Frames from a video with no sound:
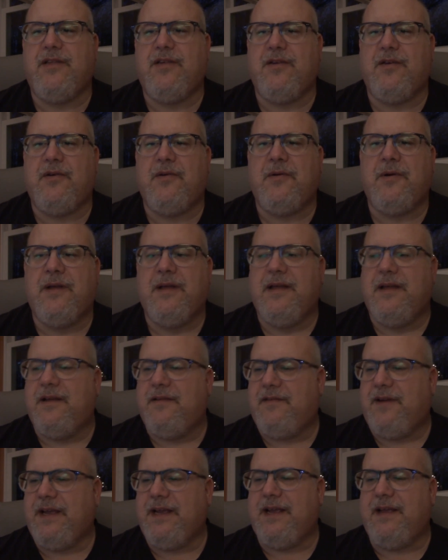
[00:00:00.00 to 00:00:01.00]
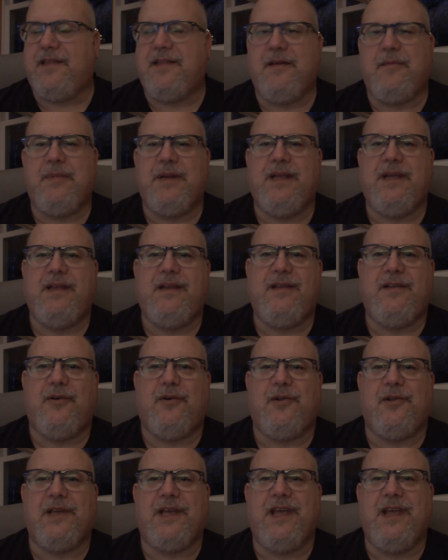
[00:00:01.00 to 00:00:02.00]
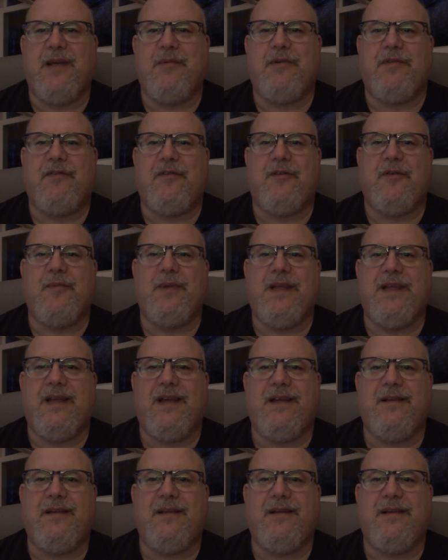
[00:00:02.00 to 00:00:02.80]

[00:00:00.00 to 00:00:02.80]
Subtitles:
so if I can get somebody to hold a camera for me,